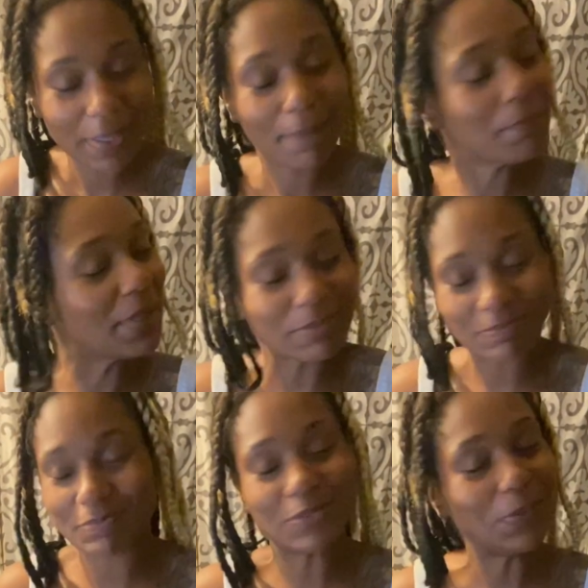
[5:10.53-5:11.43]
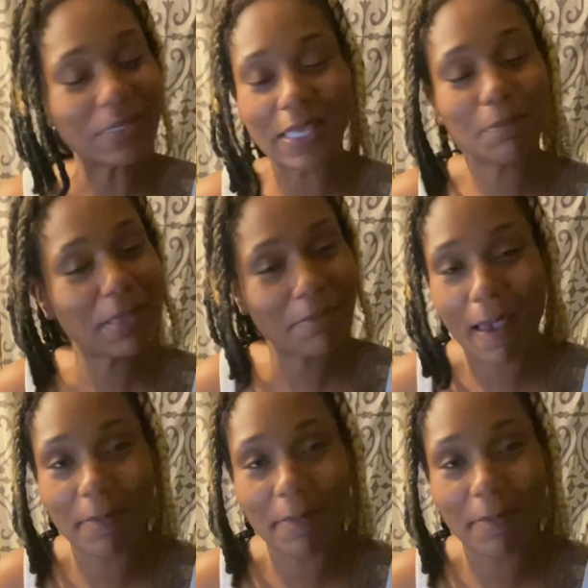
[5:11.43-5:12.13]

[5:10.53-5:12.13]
get me, don't get me in my